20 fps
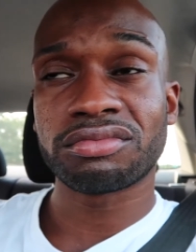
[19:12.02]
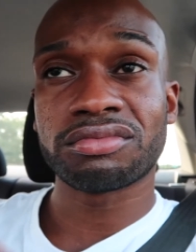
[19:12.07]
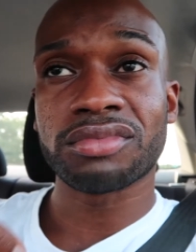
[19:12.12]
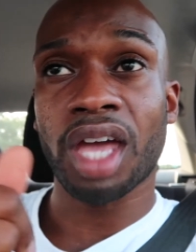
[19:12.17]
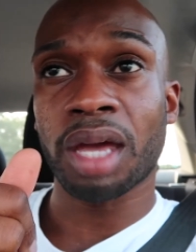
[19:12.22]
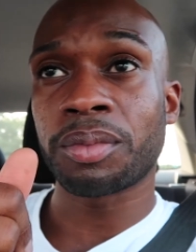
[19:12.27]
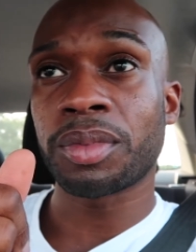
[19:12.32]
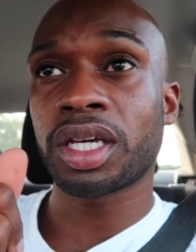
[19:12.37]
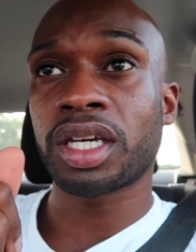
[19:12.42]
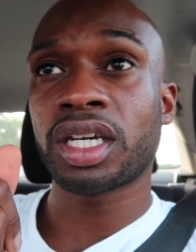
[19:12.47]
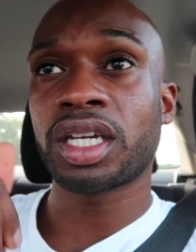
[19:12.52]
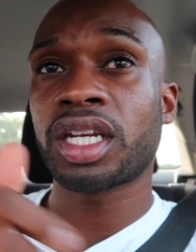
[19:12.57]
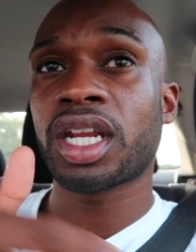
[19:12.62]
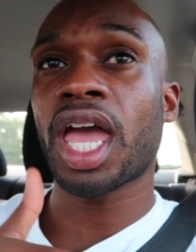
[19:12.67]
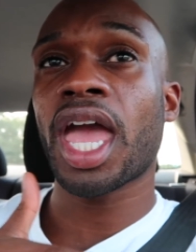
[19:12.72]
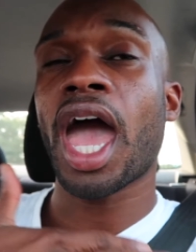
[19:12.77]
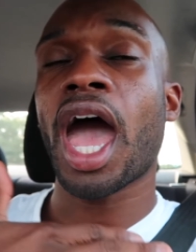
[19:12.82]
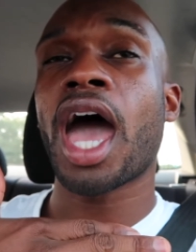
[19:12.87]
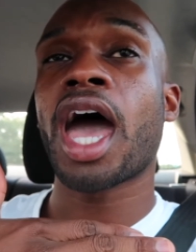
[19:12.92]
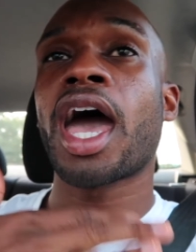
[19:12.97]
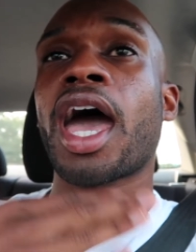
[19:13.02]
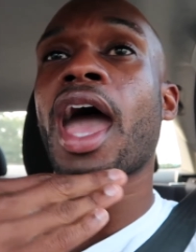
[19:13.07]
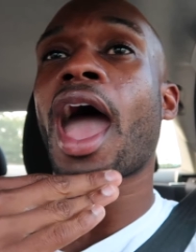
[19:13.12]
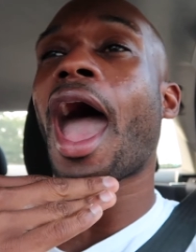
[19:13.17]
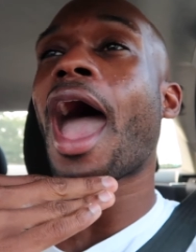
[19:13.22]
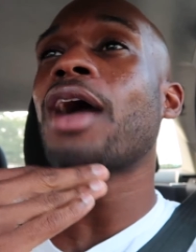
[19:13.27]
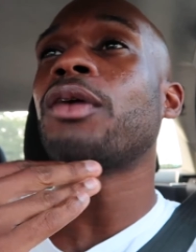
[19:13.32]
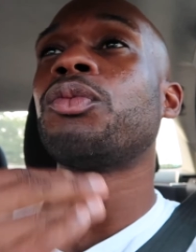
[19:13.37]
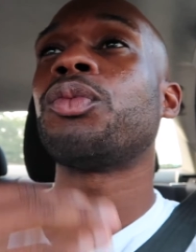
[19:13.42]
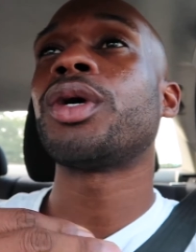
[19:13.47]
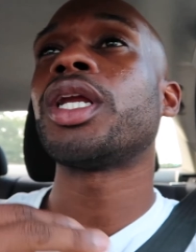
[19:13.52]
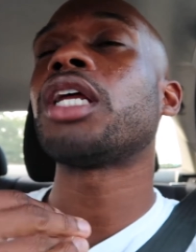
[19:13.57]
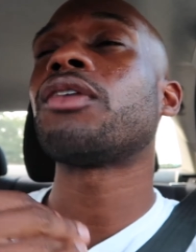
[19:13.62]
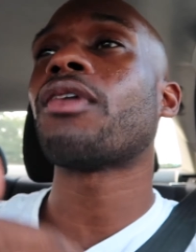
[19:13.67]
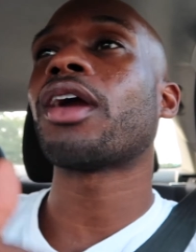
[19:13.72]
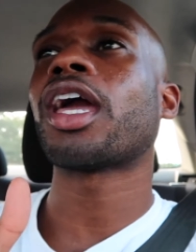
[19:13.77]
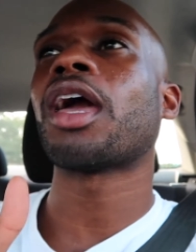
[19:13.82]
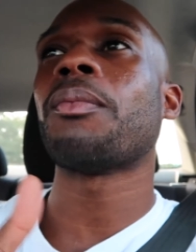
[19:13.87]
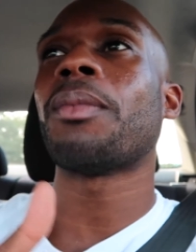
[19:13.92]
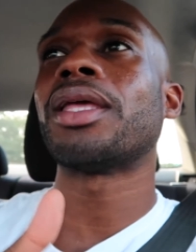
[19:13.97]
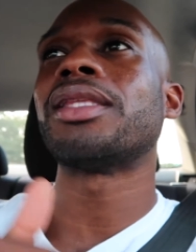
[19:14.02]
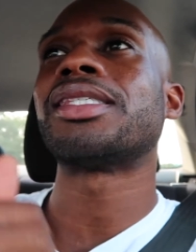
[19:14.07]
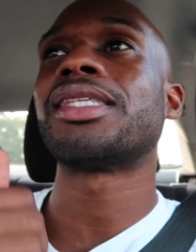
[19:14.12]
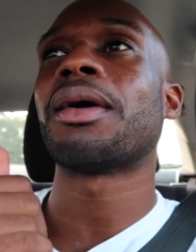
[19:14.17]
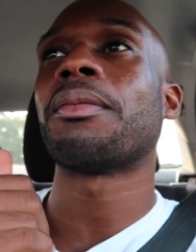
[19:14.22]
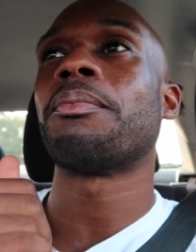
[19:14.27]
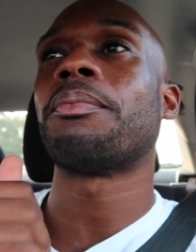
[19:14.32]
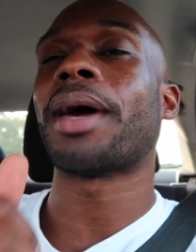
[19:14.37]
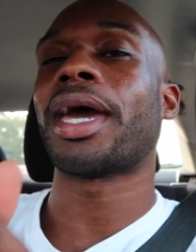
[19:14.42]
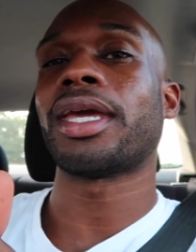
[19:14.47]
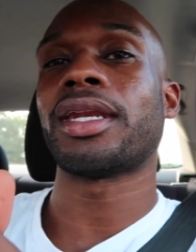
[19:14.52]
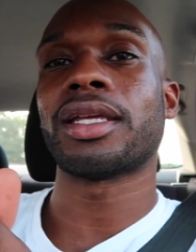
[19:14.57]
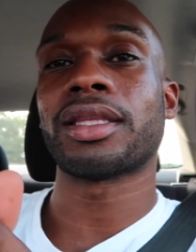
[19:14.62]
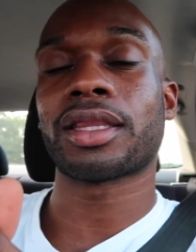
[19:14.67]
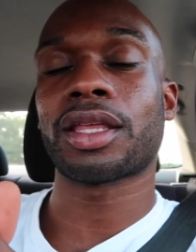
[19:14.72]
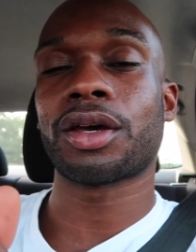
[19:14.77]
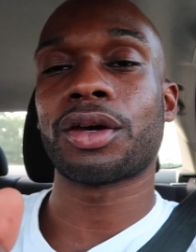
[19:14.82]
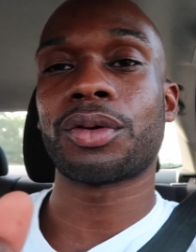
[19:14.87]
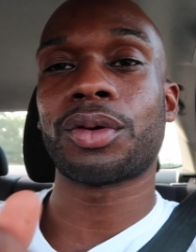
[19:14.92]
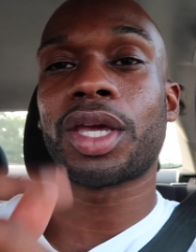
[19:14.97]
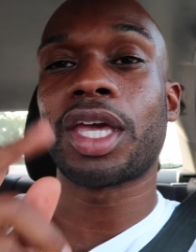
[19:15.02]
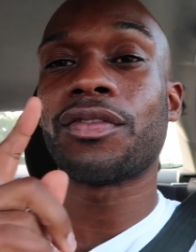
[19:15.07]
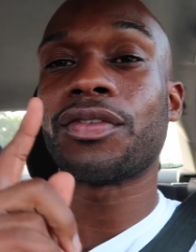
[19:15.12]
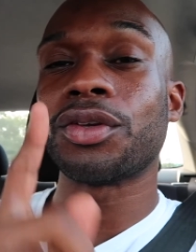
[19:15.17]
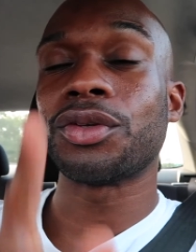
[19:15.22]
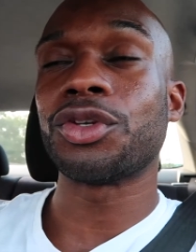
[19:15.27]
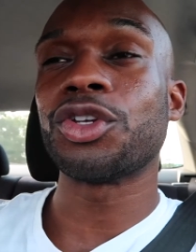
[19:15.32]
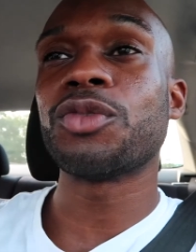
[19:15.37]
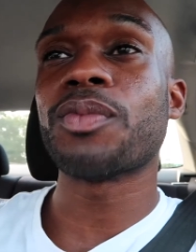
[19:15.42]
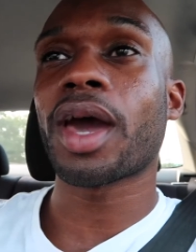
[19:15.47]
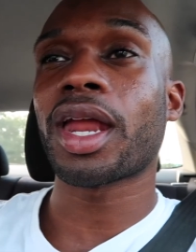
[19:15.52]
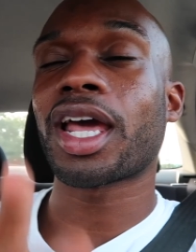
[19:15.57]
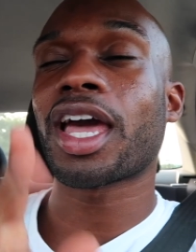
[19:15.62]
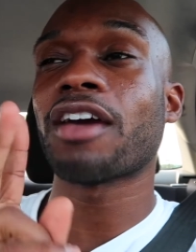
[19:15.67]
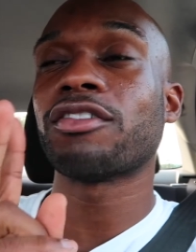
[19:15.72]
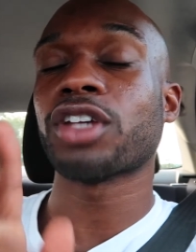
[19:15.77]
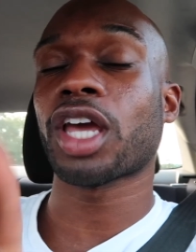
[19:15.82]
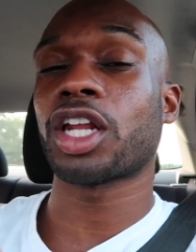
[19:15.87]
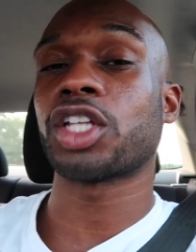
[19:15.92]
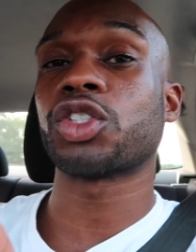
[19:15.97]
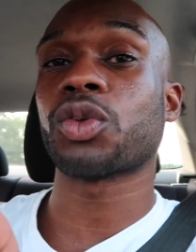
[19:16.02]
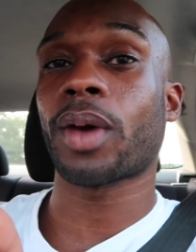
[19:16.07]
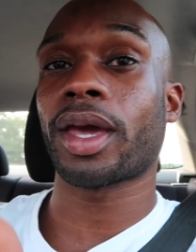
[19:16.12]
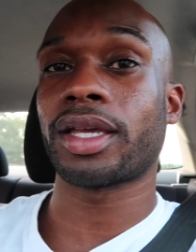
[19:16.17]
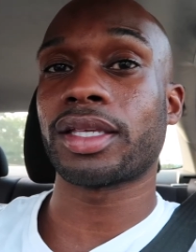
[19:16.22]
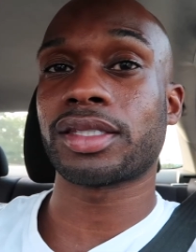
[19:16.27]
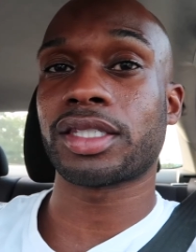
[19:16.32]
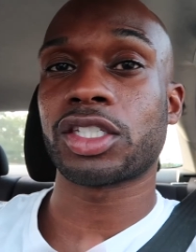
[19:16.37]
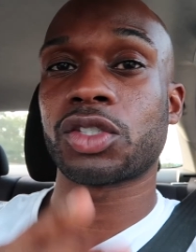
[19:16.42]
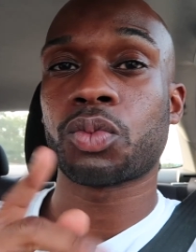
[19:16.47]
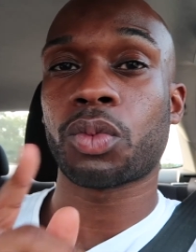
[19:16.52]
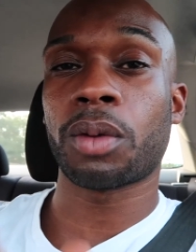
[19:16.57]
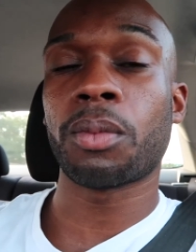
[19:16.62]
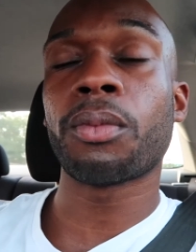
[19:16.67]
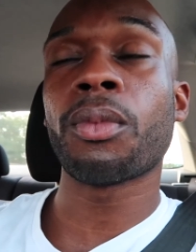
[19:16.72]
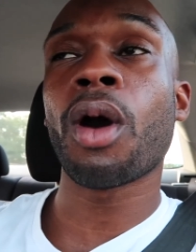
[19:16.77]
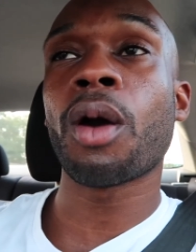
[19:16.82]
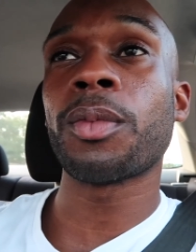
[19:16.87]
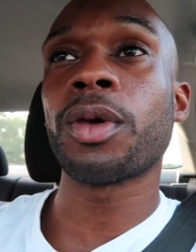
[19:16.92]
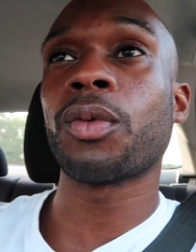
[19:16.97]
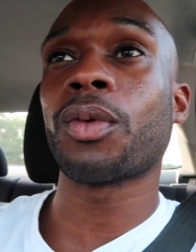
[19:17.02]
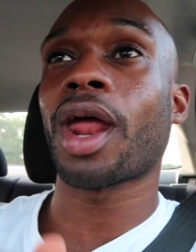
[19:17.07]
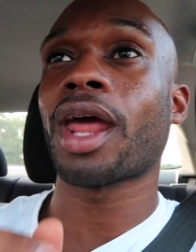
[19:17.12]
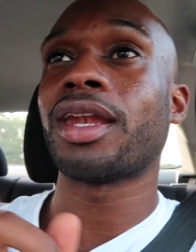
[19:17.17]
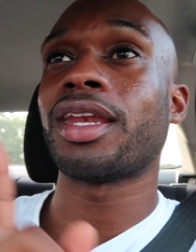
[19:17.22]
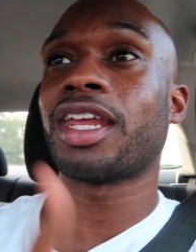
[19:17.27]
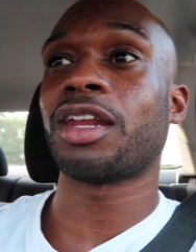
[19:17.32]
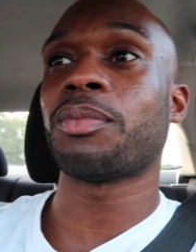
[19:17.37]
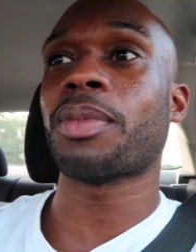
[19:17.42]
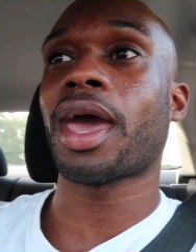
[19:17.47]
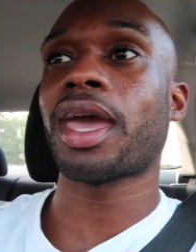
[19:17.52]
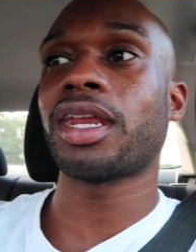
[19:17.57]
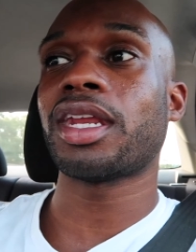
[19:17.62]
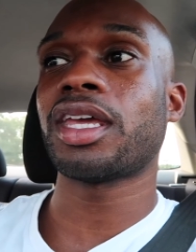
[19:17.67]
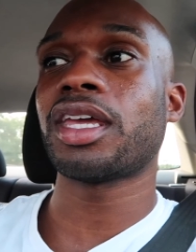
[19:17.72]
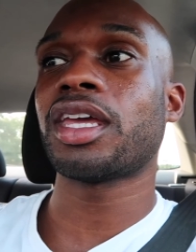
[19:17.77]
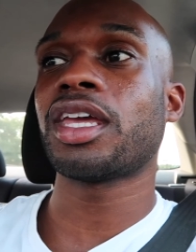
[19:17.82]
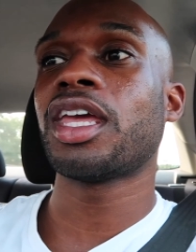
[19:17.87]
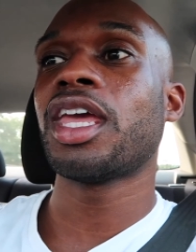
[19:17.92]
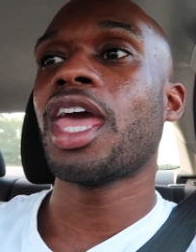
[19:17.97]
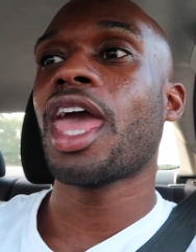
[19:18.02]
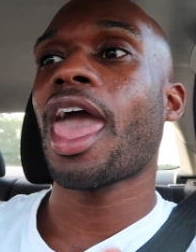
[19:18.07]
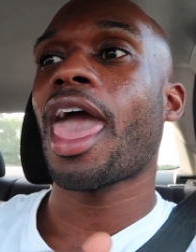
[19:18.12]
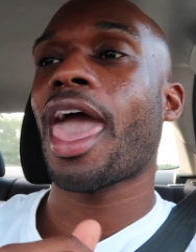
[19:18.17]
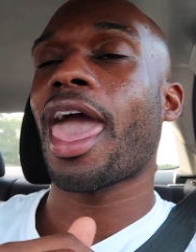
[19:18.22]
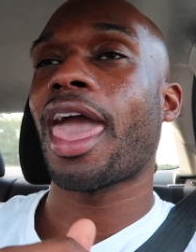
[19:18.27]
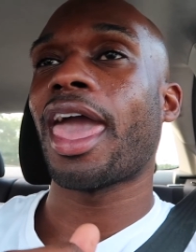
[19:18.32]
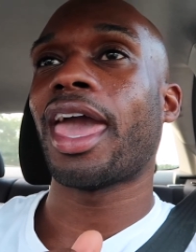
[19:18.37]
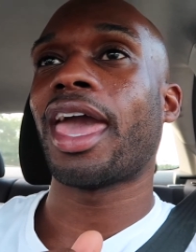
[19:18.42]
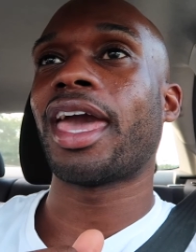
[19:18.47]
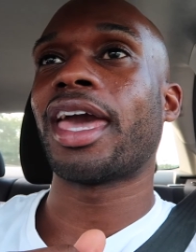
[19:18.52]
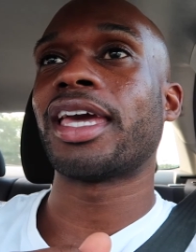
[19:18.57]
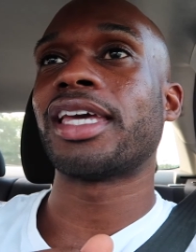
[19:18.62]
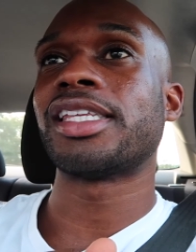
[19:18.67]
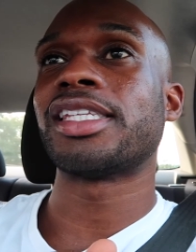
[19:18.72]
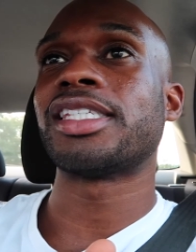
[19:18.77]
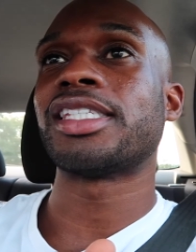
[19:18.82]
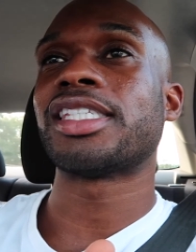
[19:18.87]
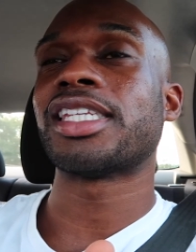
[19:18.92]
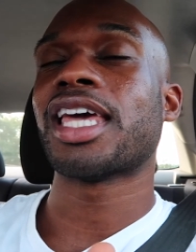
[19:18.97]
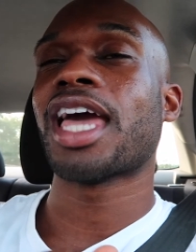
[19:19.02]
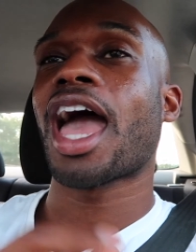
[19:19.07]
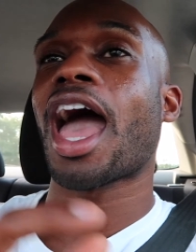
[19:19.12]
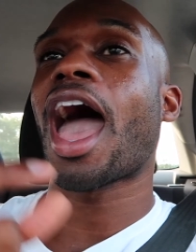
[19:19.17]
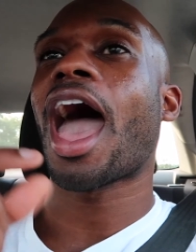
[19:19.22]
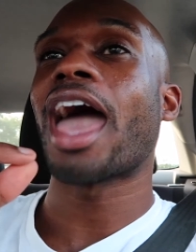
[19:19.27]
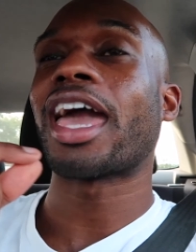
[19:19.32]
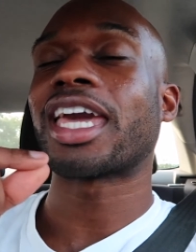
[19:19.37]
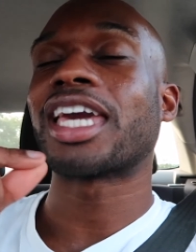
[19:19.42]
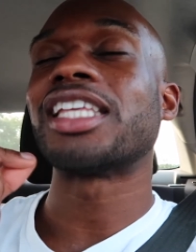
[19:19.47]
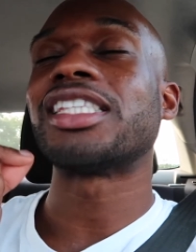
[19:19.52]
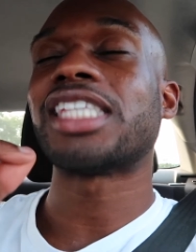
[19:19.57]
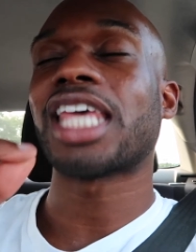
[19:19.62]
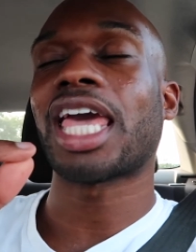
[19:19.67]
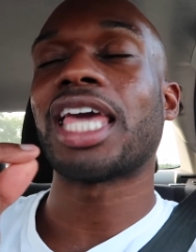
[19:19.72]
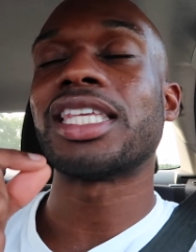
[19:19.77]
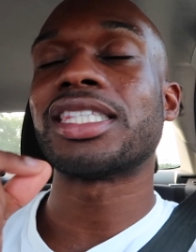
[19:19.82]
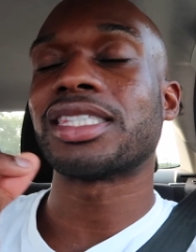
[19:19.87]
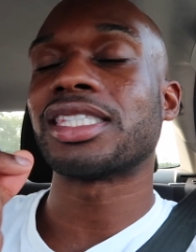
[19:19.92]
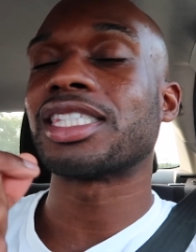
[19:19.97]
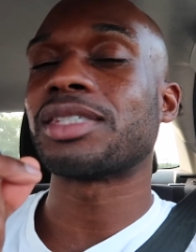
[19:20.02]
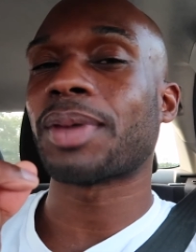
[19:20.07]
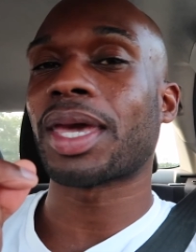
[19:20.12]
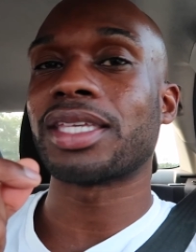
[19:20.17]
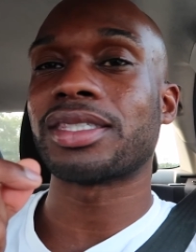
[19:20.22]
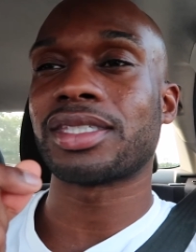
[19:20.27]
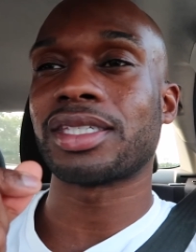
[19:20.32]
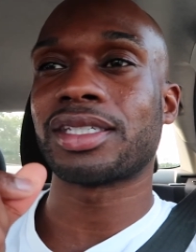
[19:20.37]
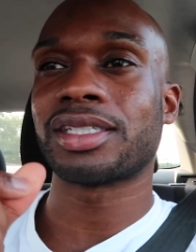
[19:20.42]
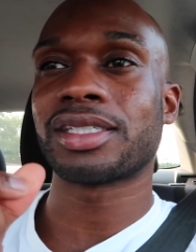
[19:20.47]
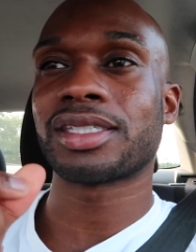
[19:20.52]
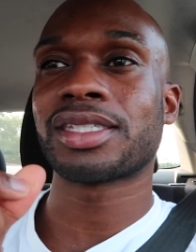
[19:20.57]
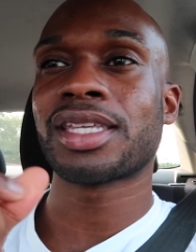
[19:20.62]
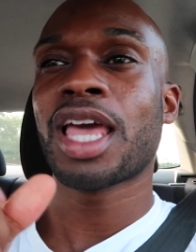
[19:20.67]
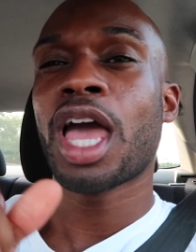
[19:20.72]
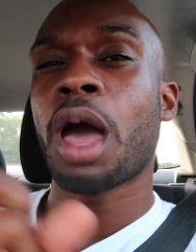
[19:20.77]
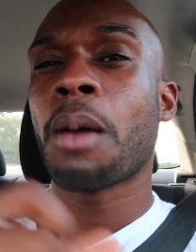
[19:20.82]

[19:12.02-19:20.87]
I'm good. I wouldn't recommend to bite it though. If you do bite it, I've tried it twice. There's one moment when I did bite it and I could taste the spiciness.